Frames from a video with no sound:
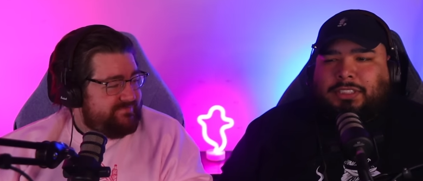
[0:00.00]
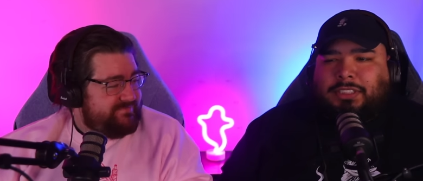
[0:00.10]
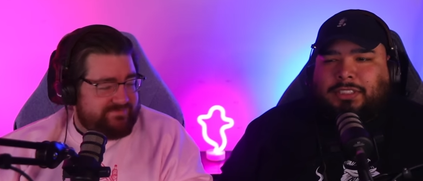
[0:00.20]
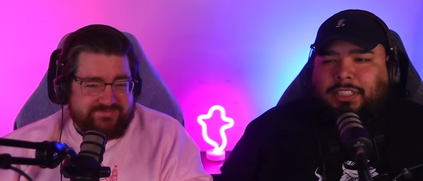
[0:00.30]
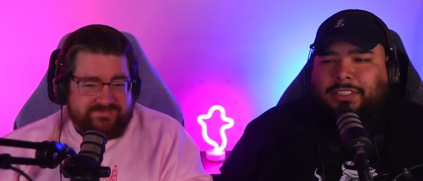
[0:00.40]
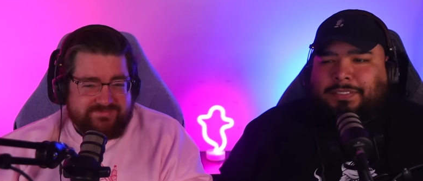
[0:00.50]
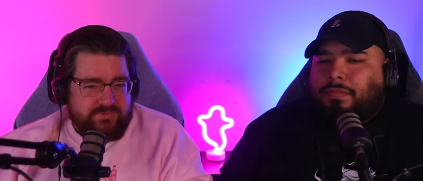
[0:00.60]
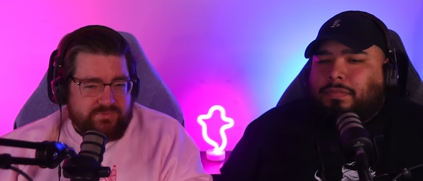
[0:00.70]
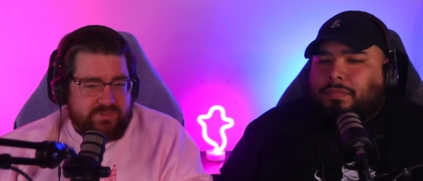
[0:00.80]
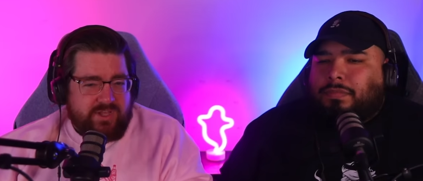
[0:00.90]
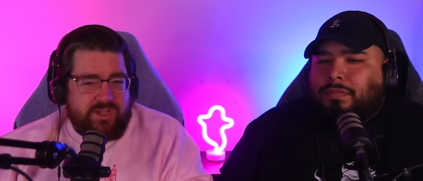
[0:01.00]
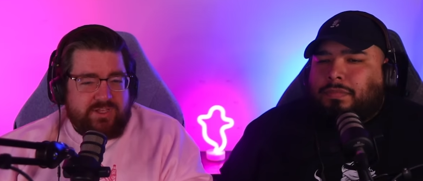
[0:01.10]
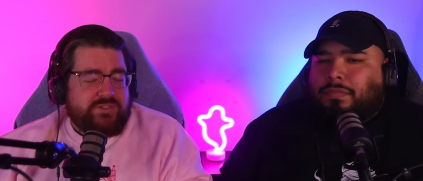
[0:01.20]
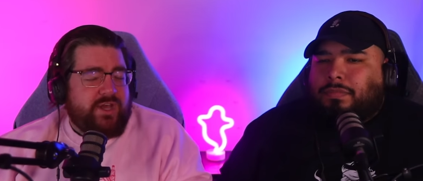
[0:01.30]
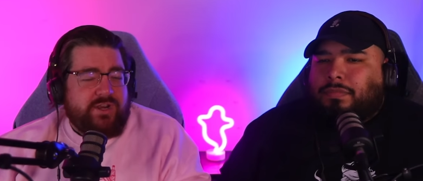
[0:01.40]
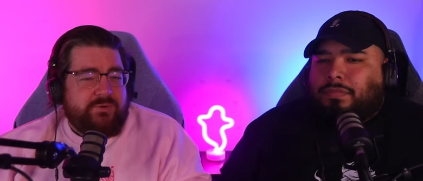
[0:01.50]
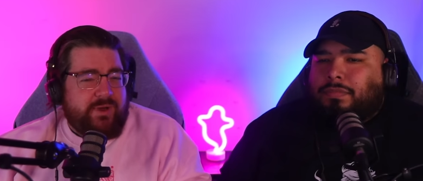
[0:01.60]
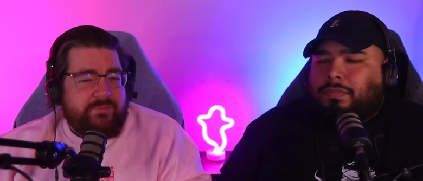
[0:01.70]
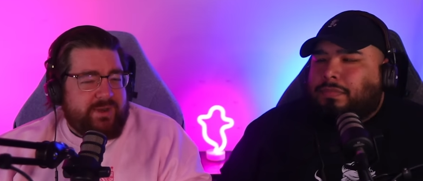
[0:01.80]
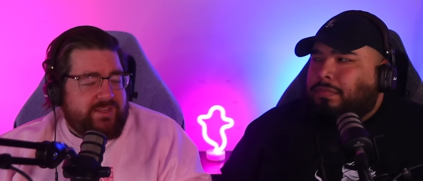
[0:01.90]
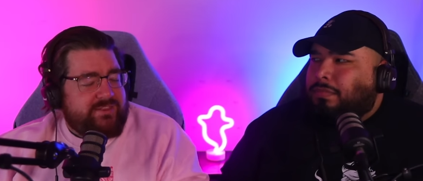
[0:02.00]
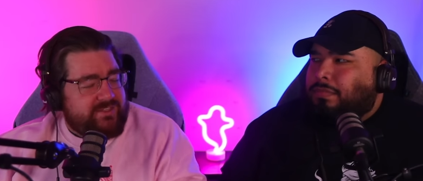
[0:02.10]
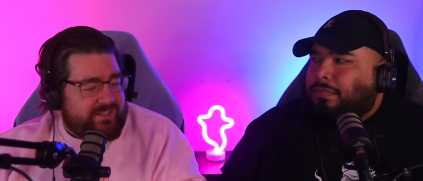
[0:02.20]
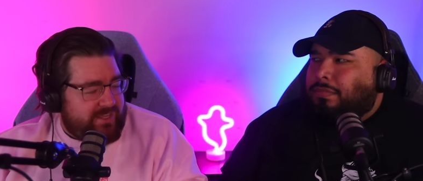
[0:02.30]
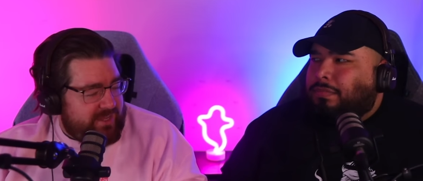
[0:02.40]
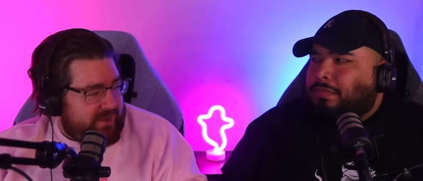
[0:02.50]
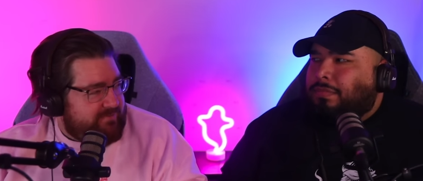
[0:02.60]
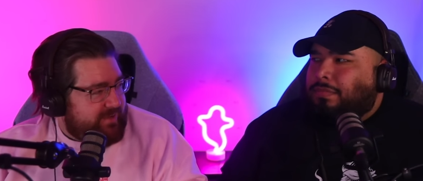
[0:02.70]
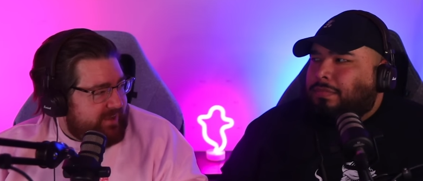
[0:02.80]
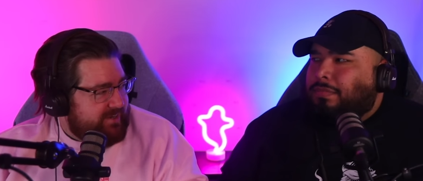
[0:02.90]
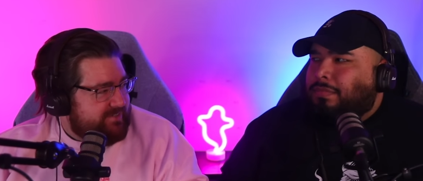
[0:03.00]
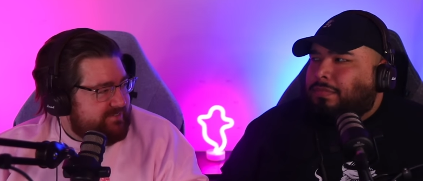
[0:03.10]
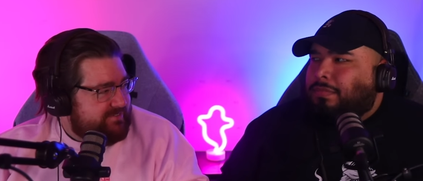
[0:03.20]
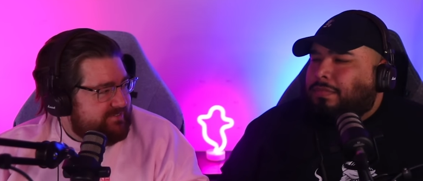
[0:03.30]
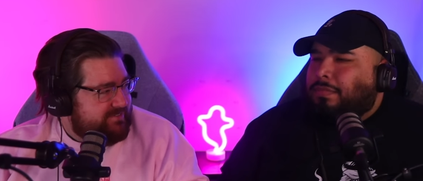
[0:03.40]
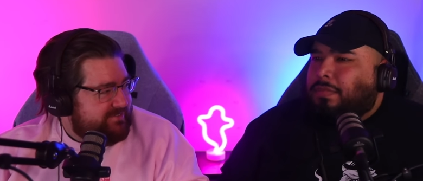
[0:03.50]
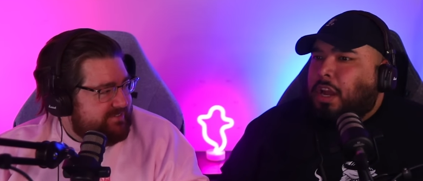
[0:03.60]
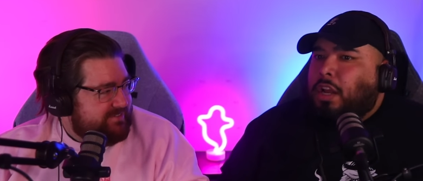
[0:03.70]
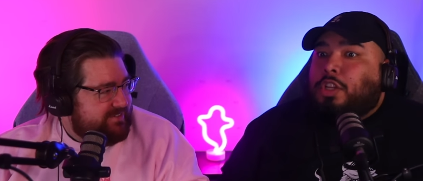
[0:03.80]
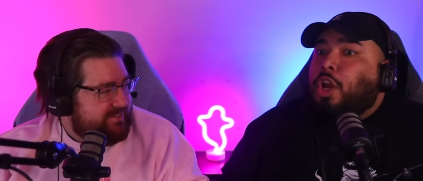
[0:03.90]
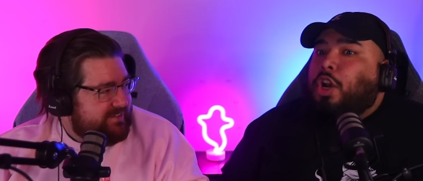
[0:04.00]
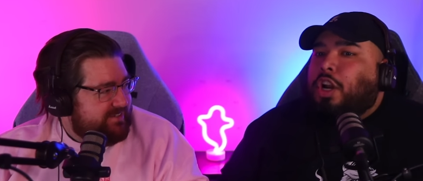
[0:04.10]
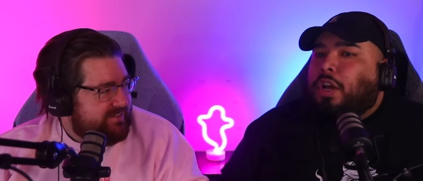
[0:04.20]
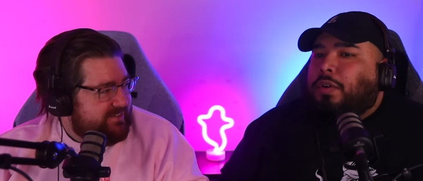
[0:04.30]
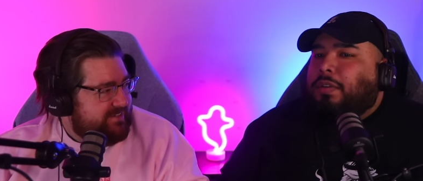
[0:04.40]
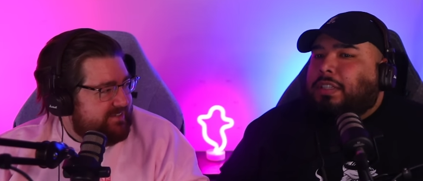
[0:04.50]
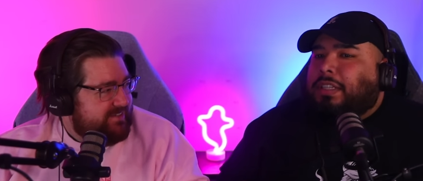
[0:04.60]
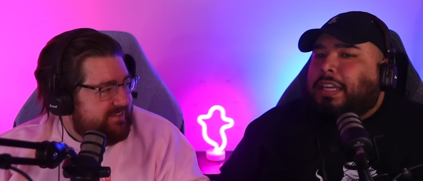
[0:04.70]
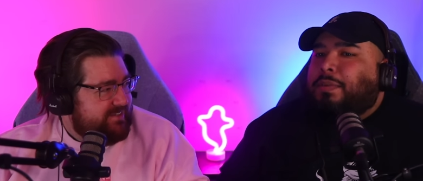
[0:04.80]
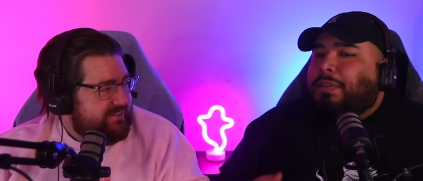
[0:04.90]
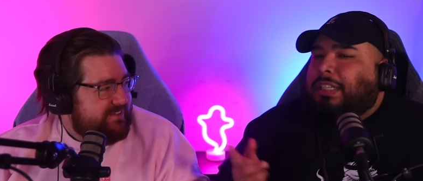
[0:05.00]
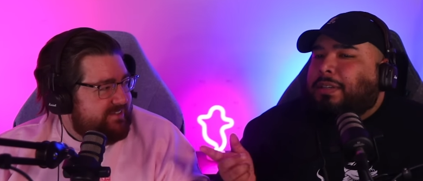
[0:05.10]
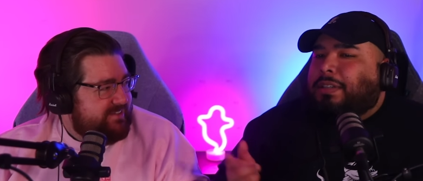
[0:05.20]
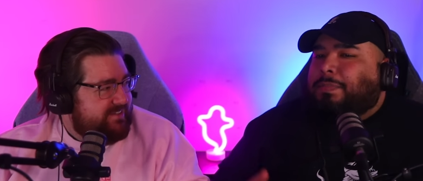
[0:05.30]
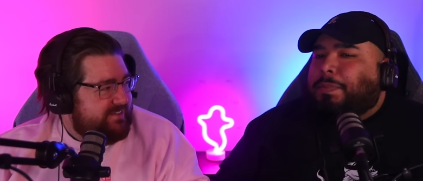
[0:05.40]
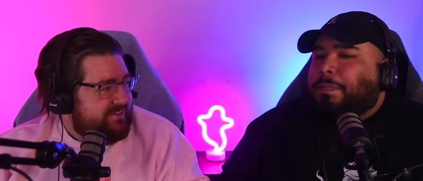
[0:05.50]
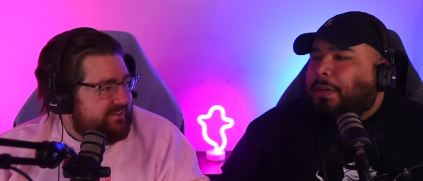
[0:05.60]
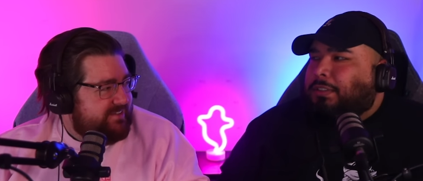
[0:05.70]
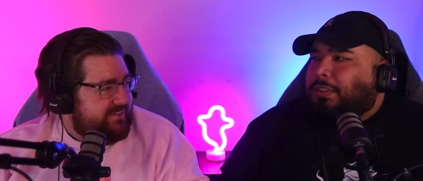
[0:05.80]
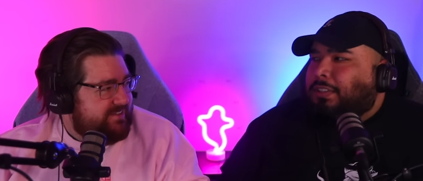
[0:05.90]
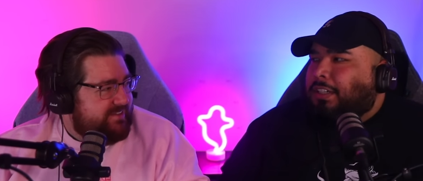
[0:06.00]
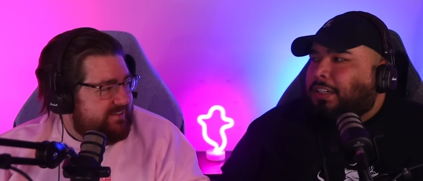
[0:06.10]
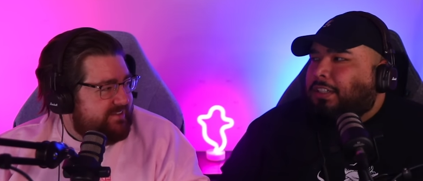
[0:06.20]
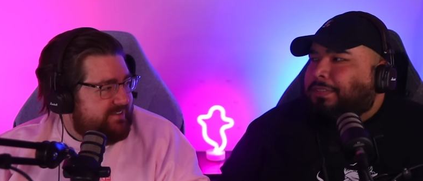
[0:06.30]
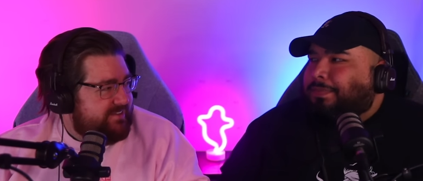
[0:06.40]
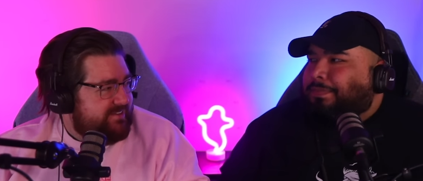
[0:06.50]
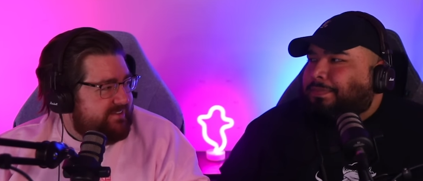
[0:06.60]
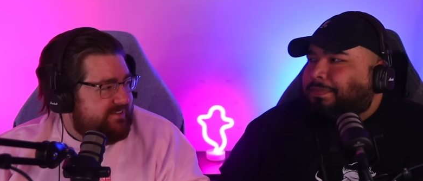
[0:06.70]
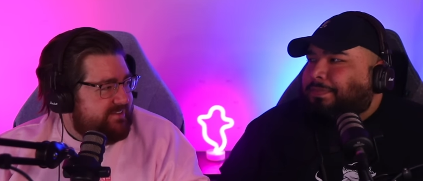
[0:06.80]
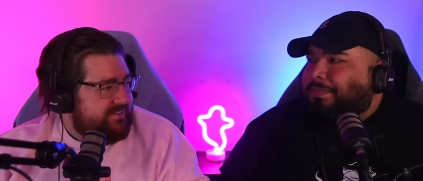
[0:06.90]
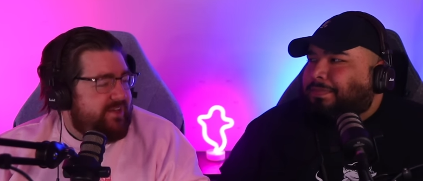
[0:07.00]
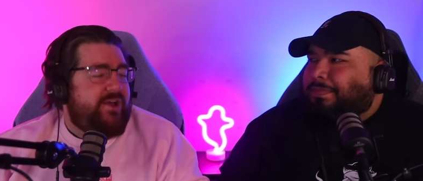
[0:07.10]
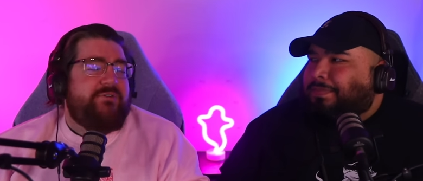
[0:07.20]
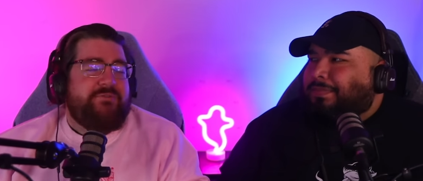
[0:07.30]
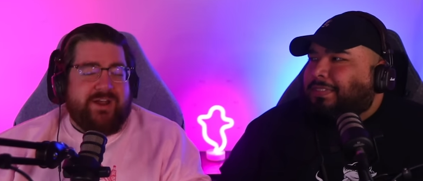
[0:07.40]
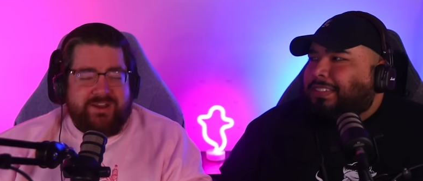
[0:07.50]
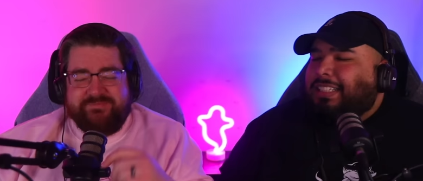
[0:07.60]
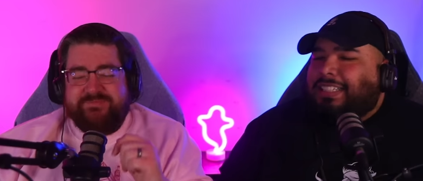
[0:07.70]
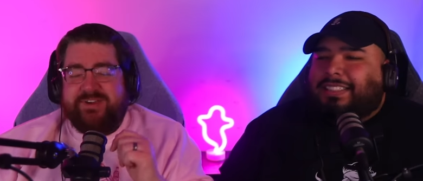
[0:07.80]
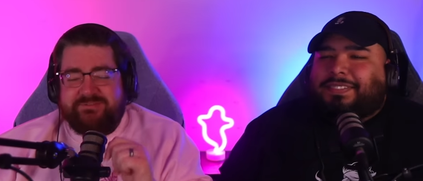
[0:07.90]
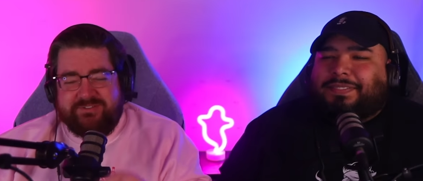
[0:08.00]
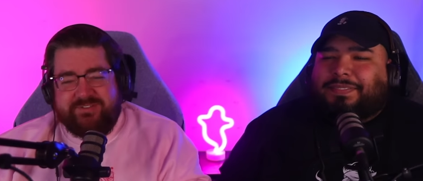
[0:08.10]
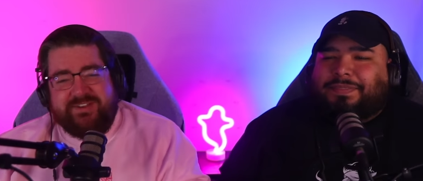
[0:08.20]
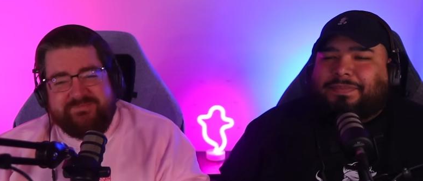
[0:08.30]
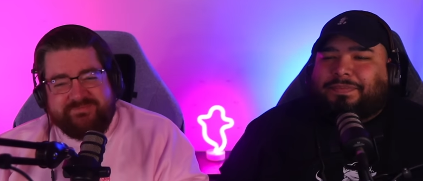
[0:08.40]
Speaker 1: this, sir.
Speaker 2: Also, I don't know why, but I thought that he got fired.
Speaker 1: No, no, no. He will. He proposed to the girl.
Speaker 2: Oh, right. Right, right, right.